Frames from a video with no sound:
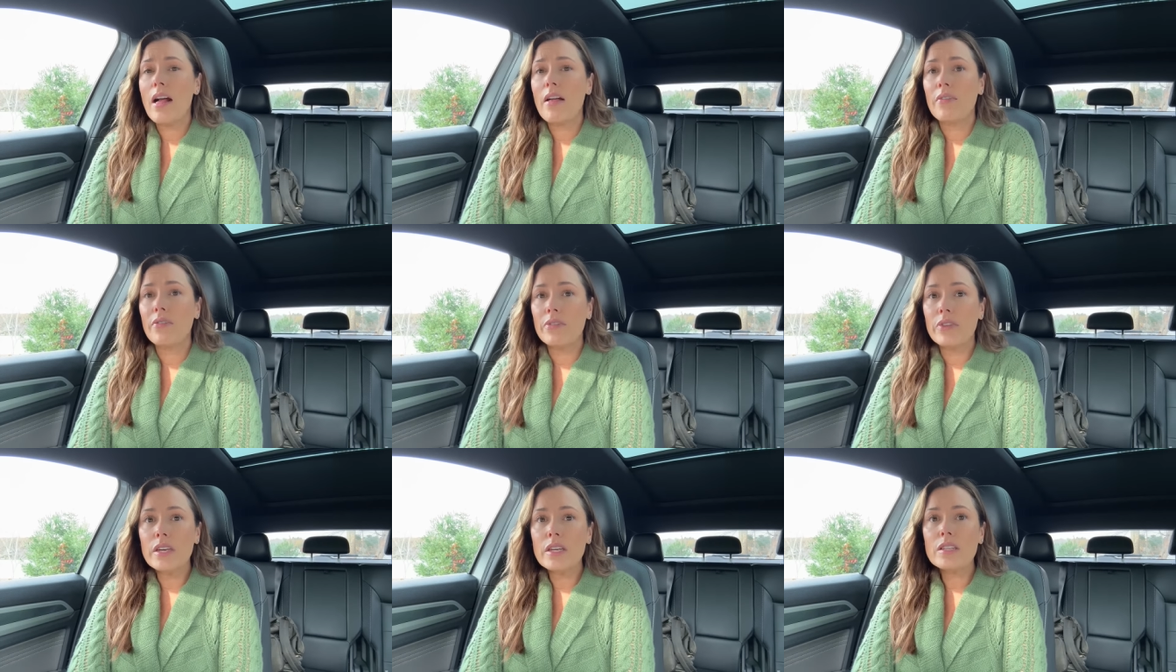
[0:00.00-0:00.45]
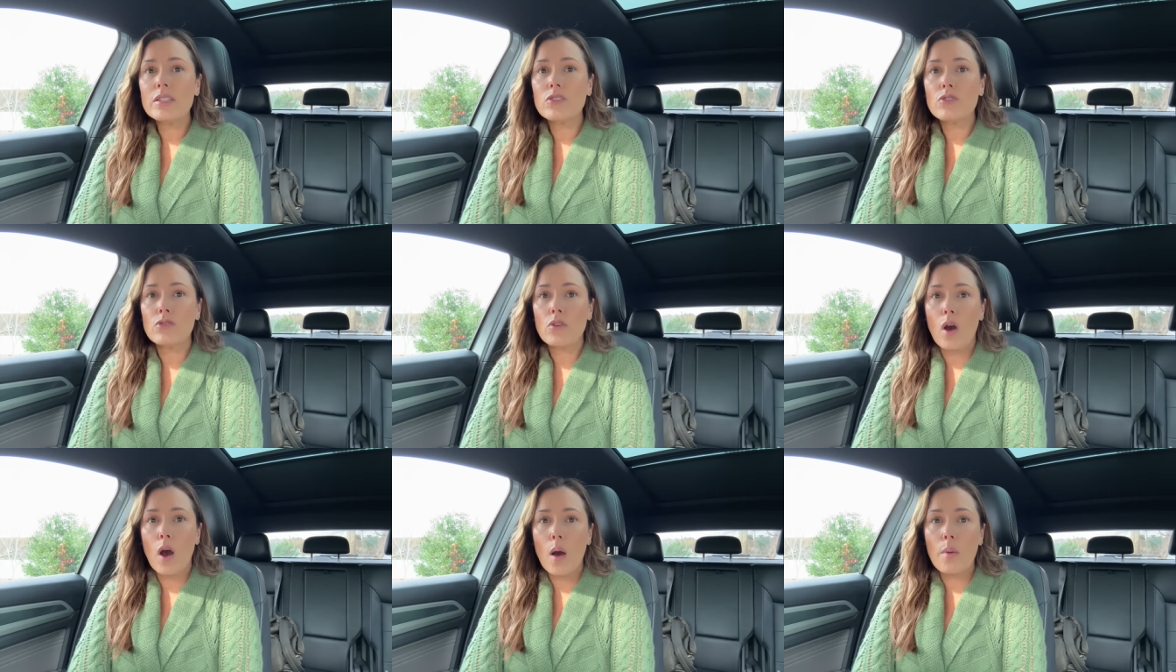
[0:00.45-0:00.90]
these
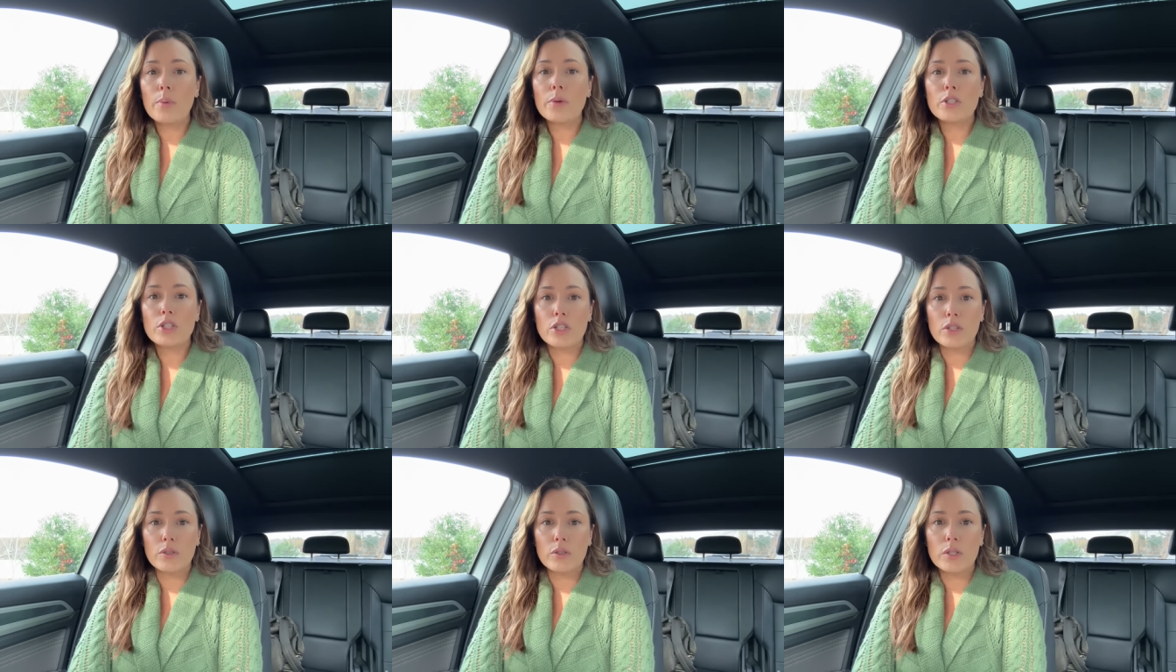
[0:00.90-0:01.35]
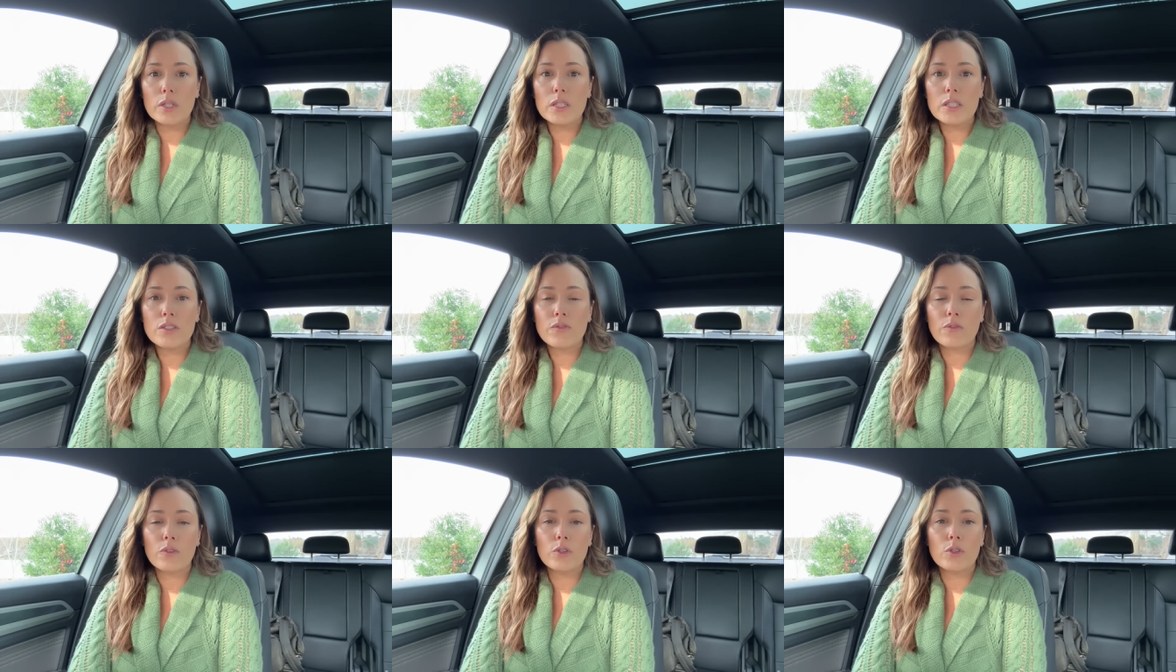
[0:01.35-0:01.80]
are the
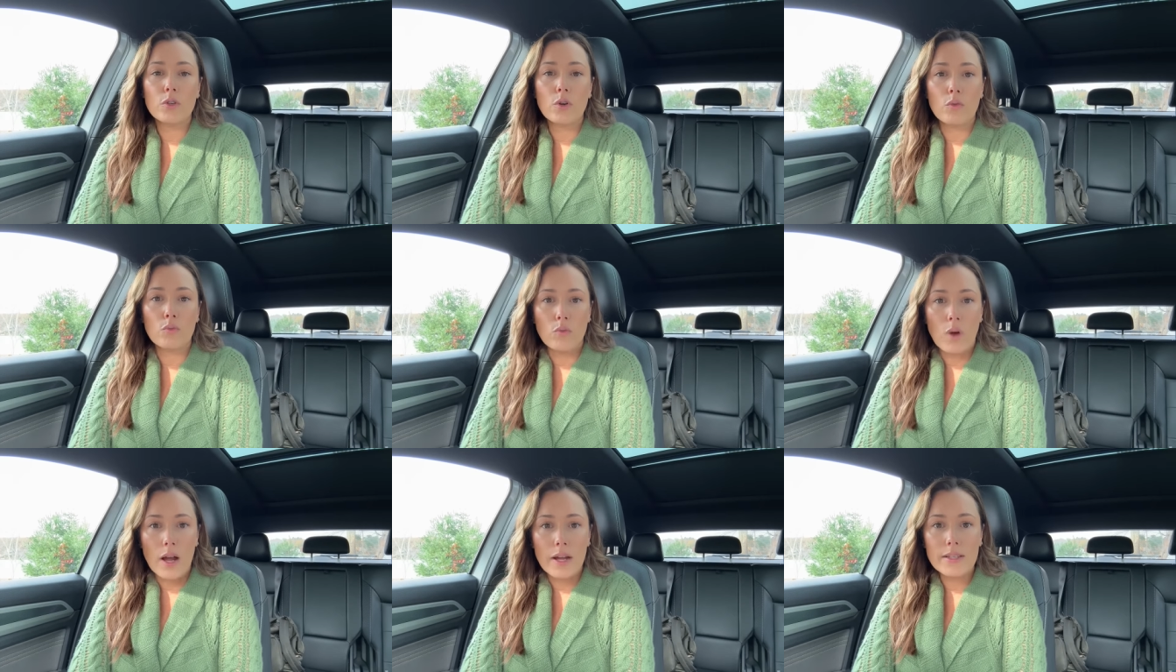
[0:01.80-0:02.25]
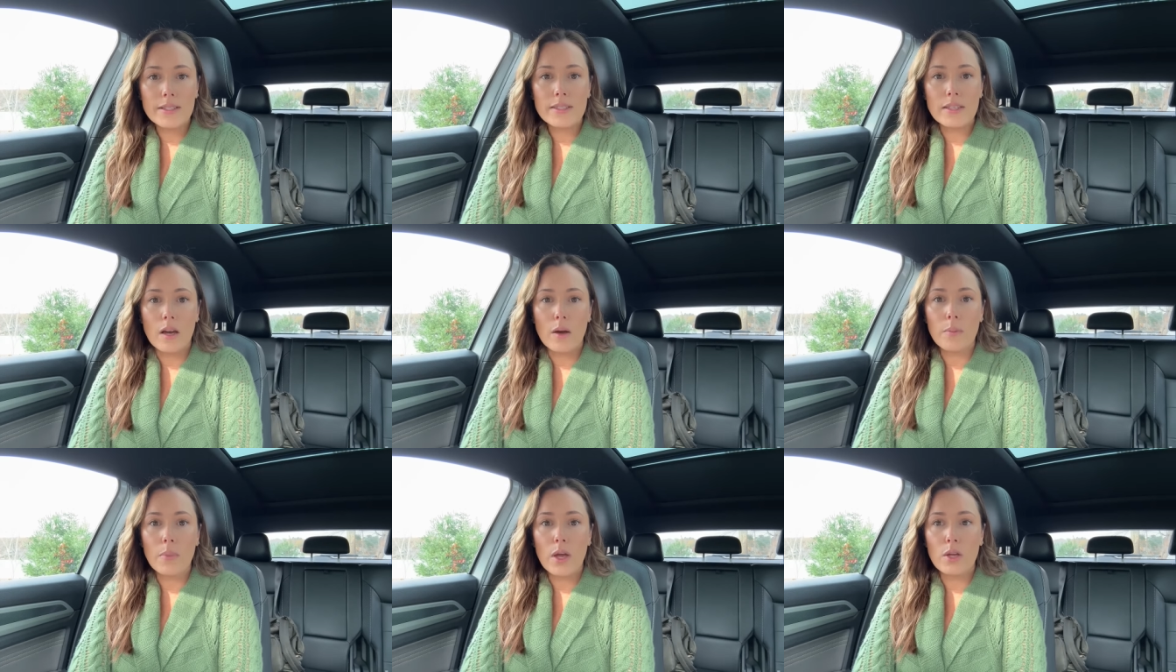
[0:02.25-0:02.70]
opportunities for you to rise
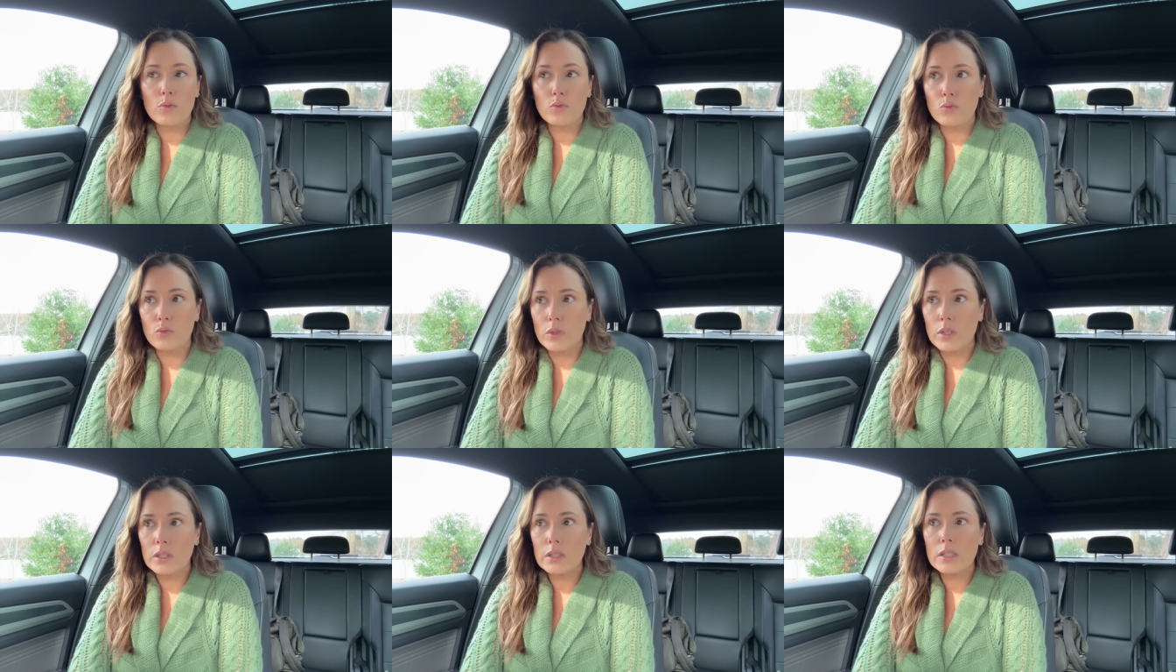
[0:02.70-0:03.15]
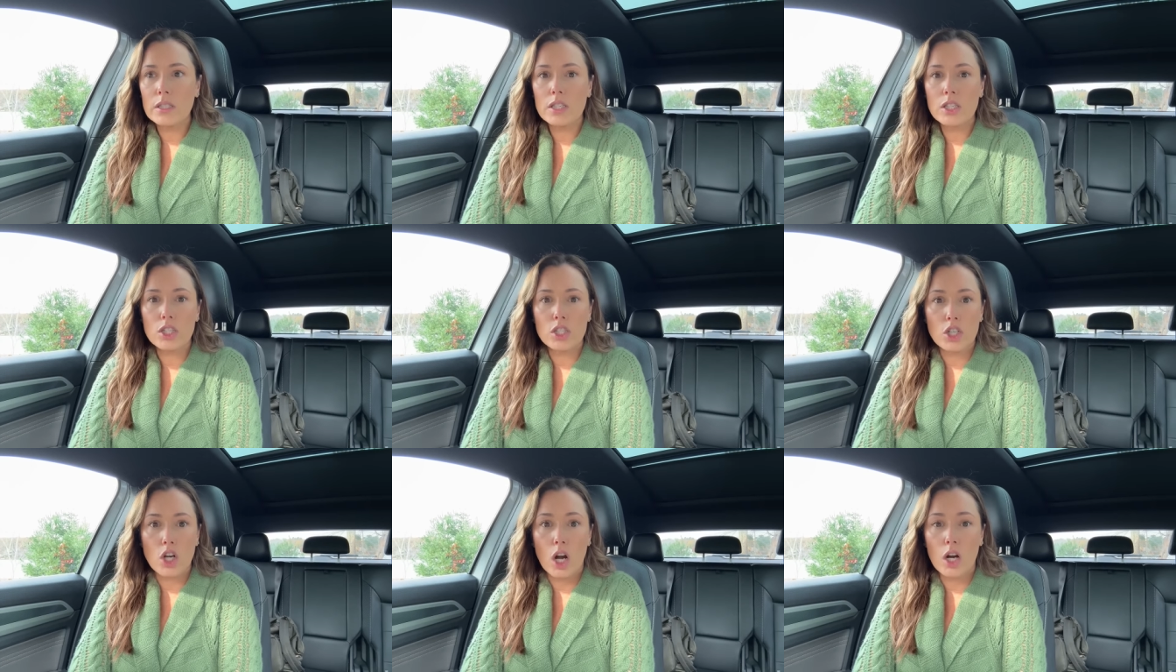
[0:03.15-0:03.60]
up and really
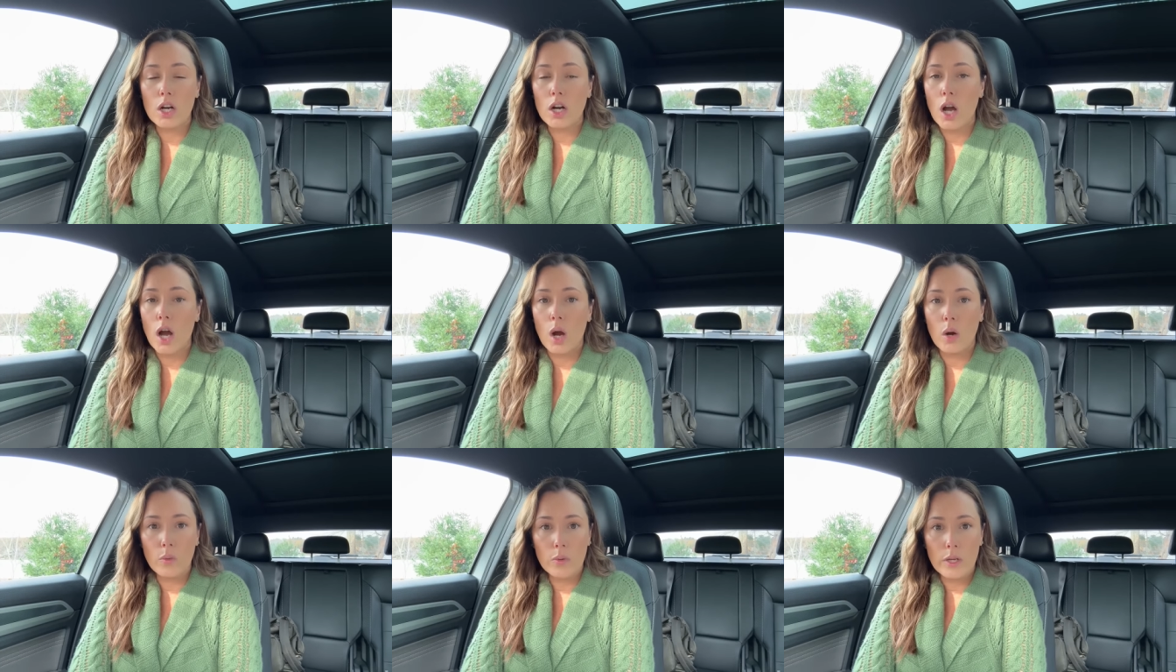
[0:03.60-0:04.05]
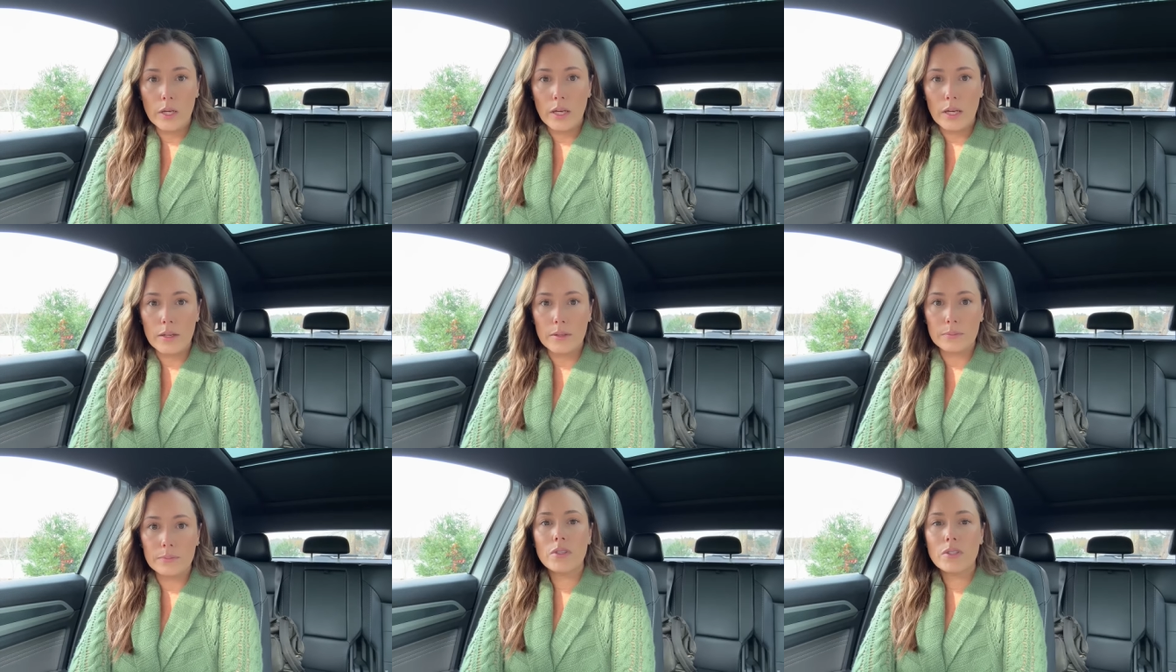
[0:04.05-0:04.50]
start owning it.